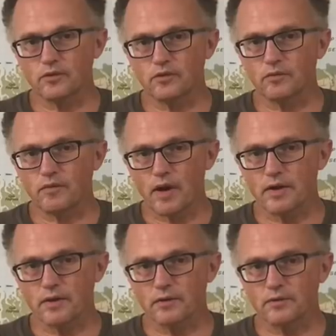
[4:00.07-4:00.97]
these
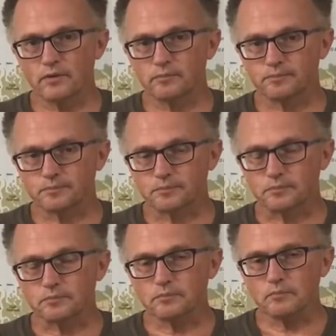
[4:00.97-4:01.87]
fires.
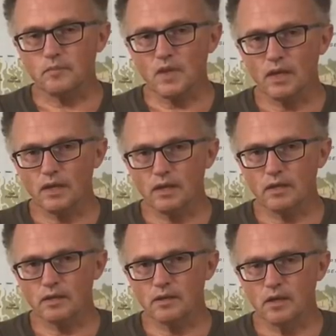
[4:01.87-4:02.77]

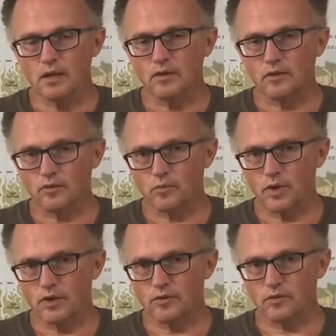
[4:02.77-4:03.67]
And these
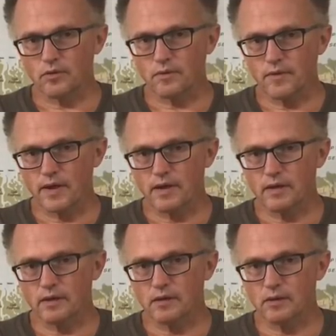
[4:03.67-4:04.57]
winds are
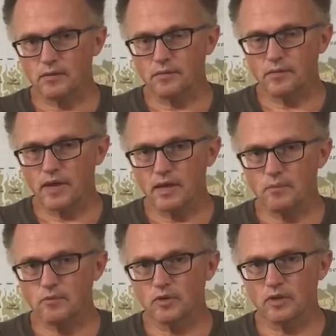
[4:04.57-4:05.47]
fanning the
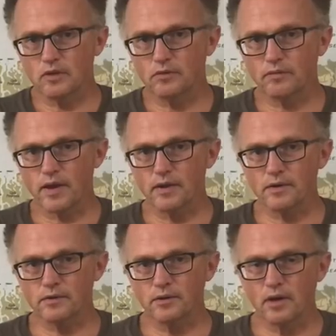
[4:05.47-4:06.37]
flames, and these
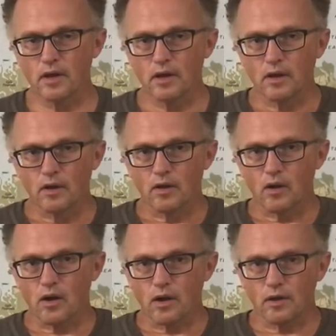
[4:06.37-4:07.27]
fires
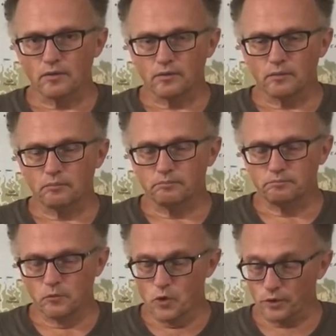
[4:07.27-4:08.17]
cause,
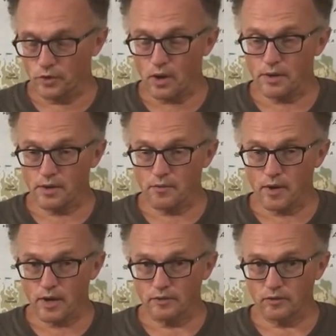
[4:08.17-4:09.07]
of course, hot air
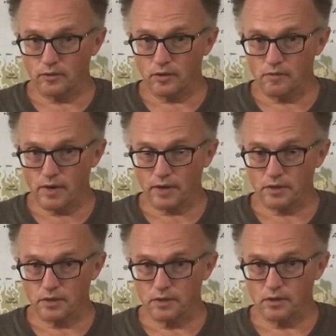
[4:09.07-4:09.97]
rises,
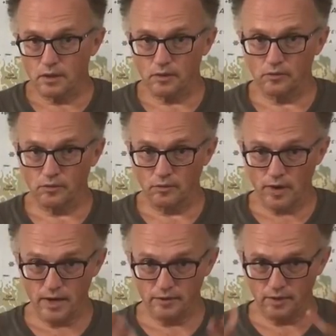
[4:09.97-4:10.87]
convection is
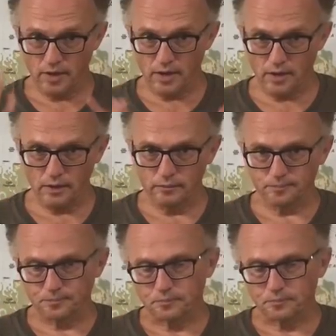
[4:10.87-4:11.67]
rising air